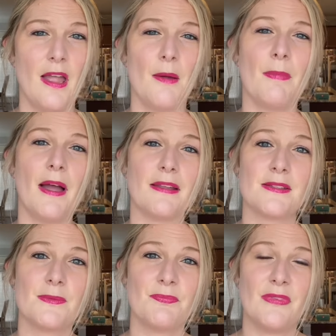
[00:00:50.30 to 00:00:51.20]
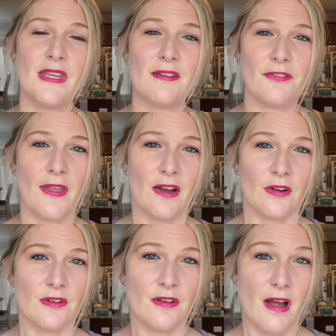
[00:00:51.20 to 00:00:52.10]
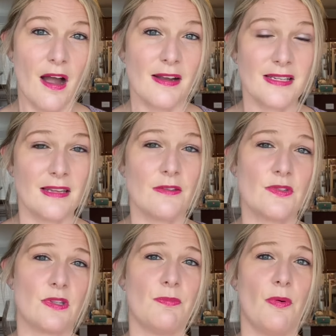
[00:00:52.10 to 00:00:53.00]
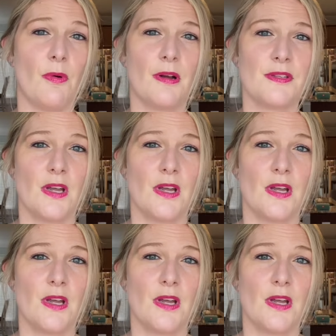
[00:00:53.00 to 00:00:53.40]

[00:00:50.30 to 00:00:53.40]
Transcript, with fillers: but if they are not in support